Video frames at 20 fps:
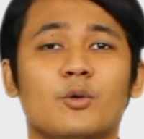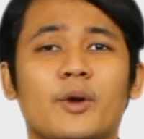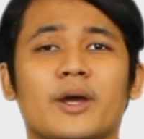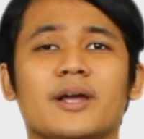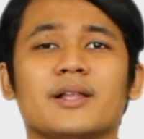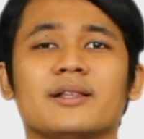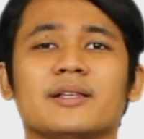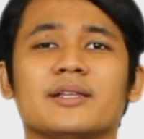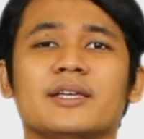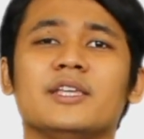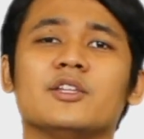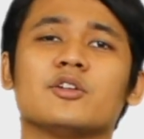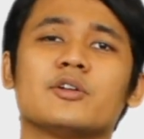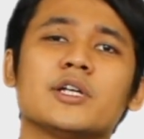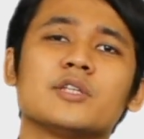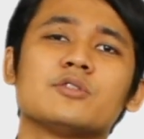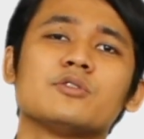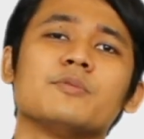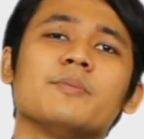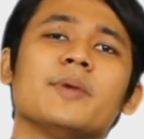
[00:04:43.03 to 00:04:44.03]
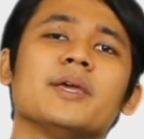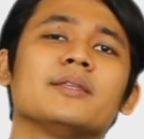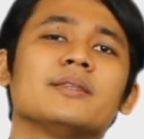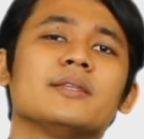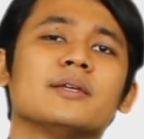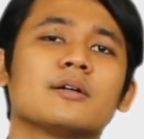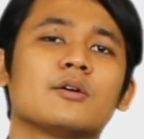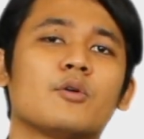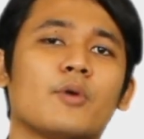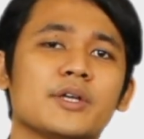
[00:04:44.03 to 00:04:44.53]
Well, in order to
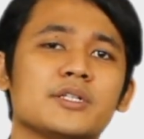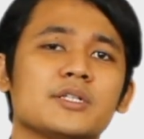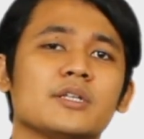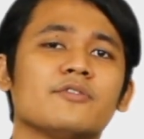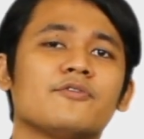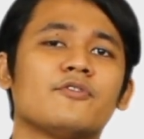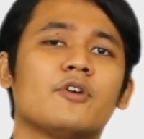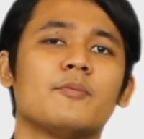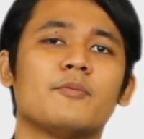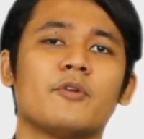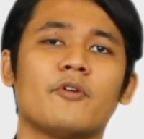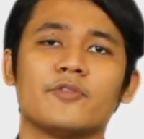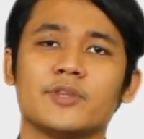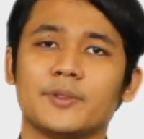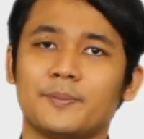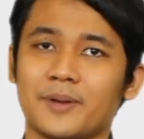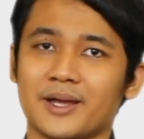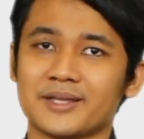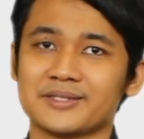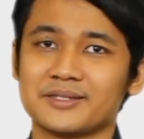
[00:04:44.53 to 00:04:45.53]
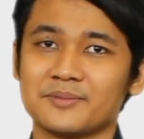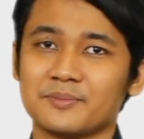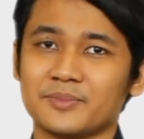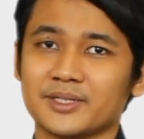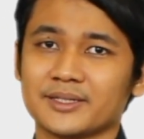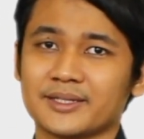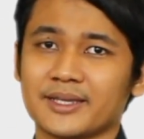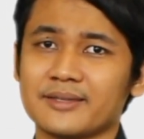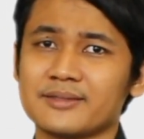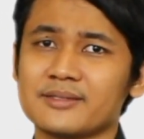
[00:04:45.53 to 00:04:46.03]
make the question form of the past
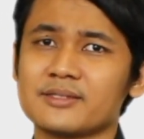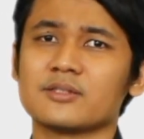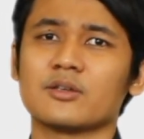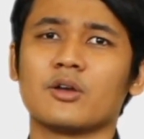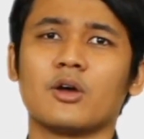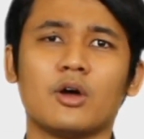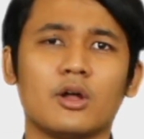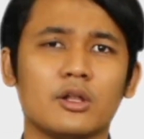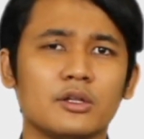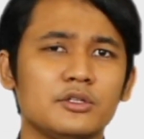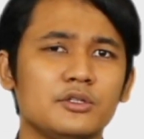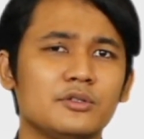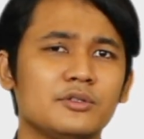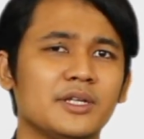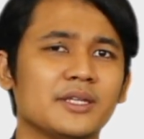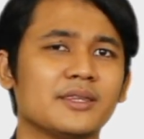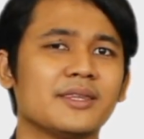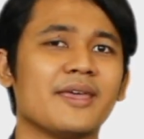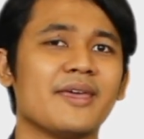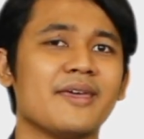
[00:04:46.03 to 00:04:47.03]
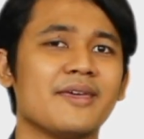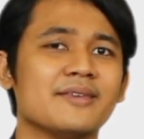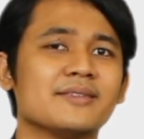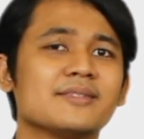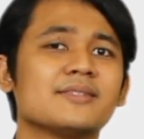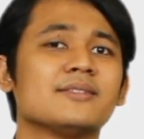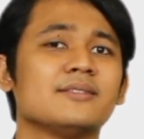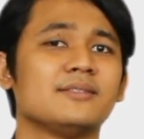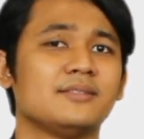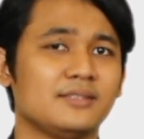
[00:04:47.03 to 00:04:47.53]
simple tense, all you need
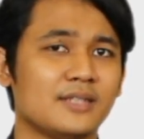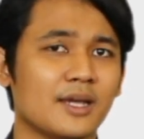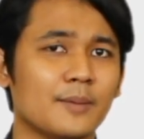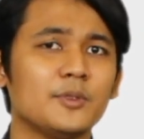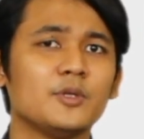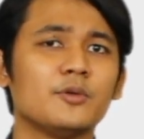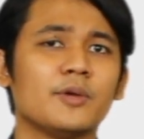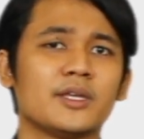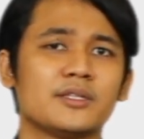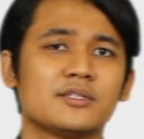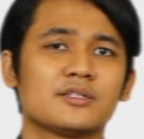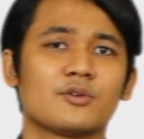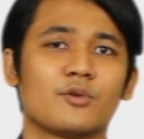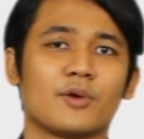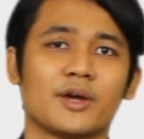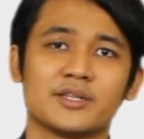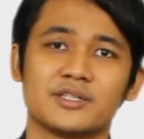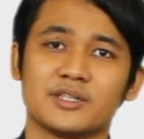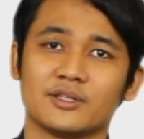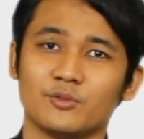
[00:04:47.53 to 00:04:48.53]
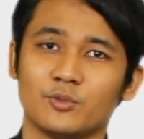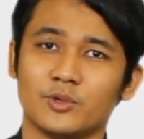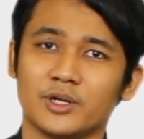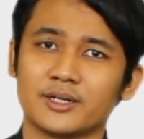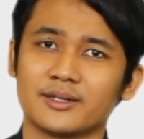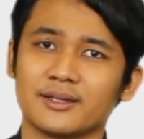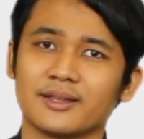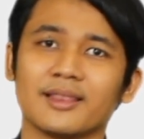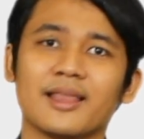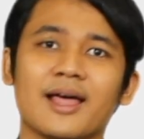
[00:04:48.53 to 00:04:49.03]
is WH question
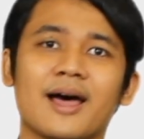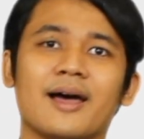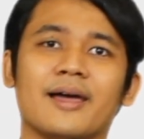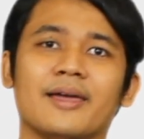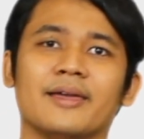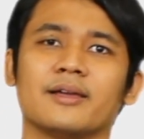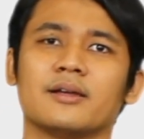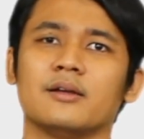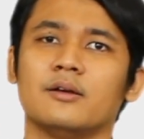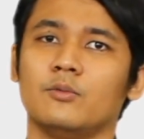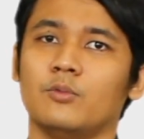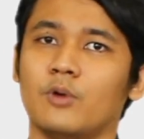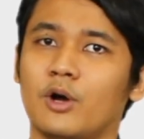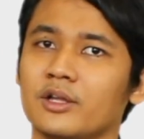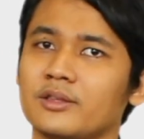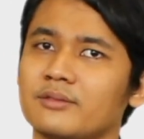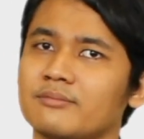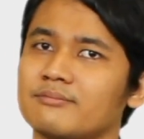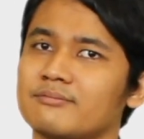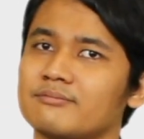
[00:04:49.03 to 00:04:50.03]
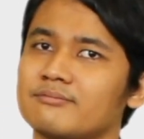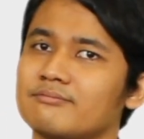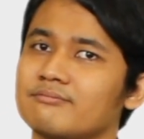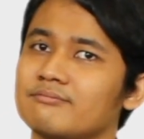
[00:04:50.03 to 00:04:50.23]
word like what,